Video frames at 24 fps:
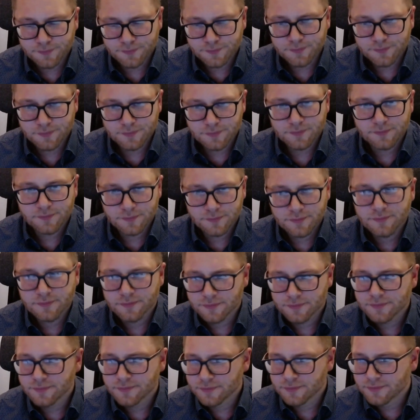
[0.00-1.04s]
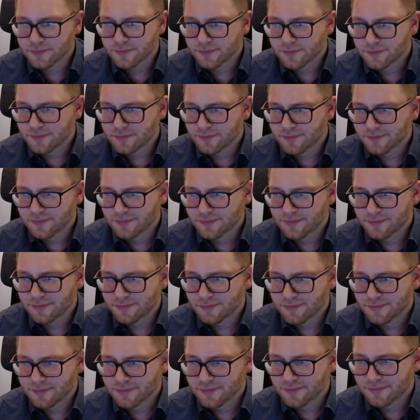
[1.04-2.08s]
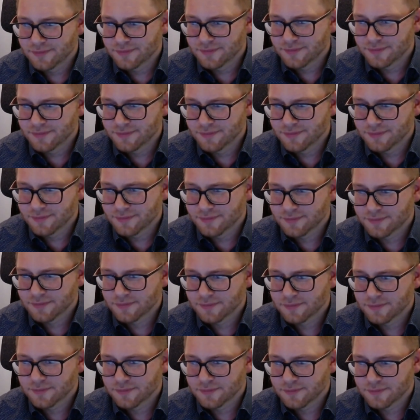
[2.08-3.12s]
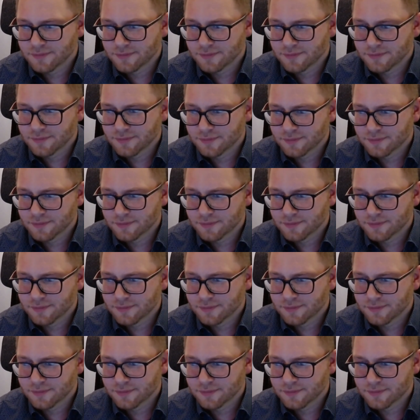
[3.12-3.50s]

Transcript: (silent)